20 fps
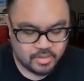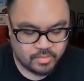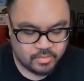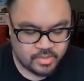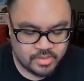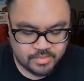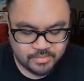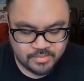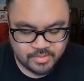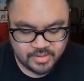
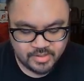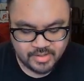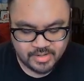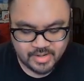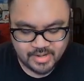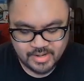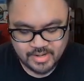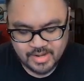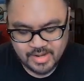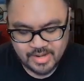Winumon,
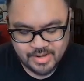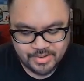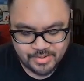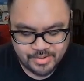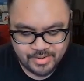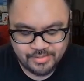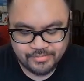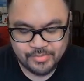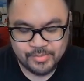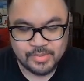I know
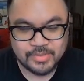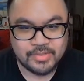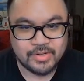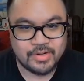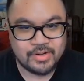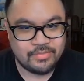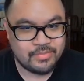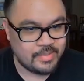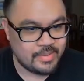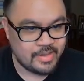everyone's
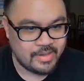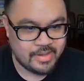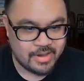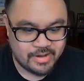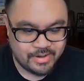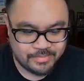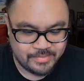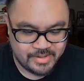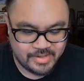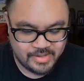hurting from the
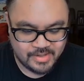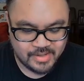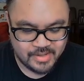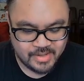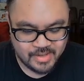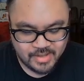economy.